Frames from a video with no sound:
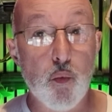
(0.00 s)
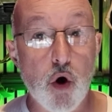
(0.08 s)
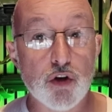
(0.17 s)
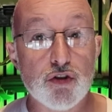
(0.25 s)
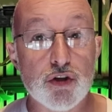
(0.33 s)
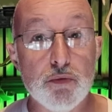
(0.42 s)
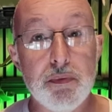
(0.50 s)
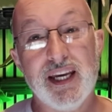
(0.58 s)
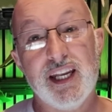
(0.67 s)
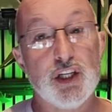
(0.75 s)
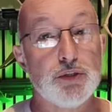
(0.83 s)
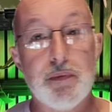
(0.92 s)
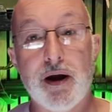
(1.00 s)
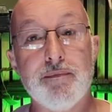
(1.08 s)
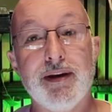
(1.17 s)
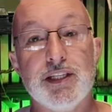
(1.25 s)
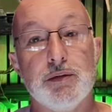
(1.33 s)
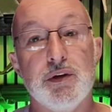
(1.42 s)
you want to, begin
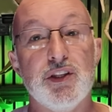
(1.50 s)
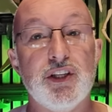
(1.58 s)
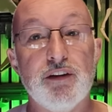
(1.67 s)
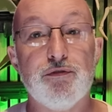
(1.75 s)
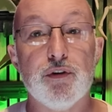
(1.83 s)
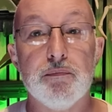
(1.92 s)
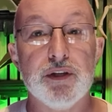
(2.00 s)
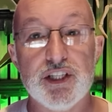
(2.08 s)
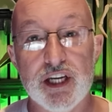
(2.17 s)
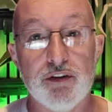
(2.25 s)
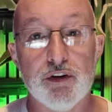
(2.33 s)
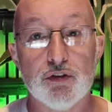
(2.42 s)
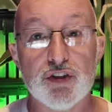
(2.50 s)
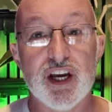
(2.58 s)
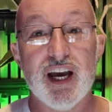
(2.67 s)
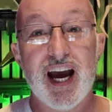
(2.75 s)
experimenting with different materials